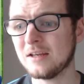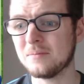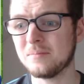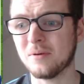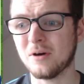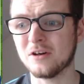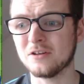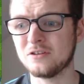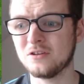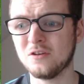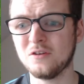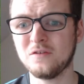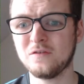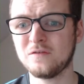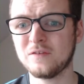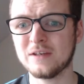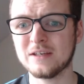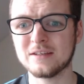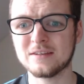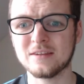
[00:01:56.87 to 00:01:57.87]
but I do
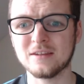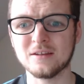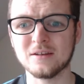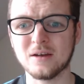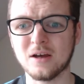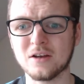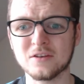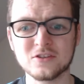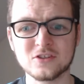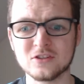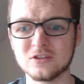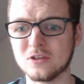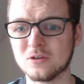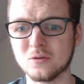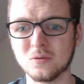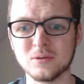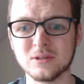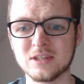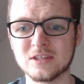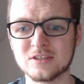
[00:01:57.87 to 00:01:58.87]
think that
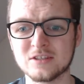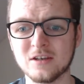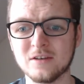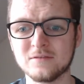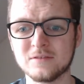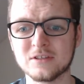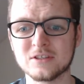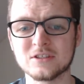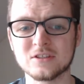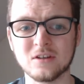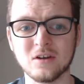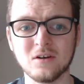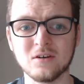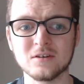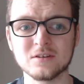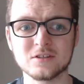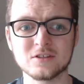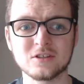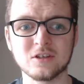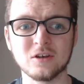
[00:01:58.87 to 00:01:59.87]
Hudson-Odoi deserved to
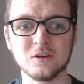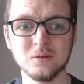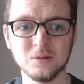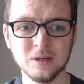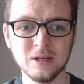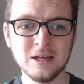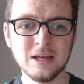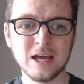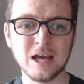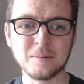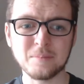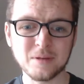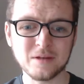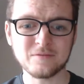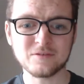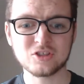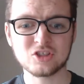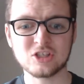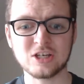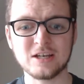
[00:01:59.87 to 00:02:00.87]
start, so a bit of
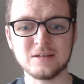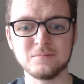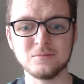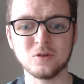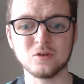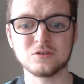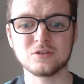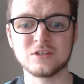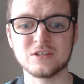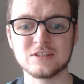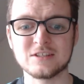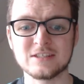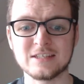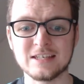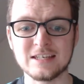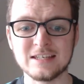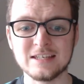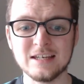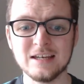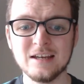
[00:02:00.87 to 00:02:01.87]
a shame not to
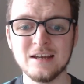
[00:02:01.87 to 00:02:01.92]
see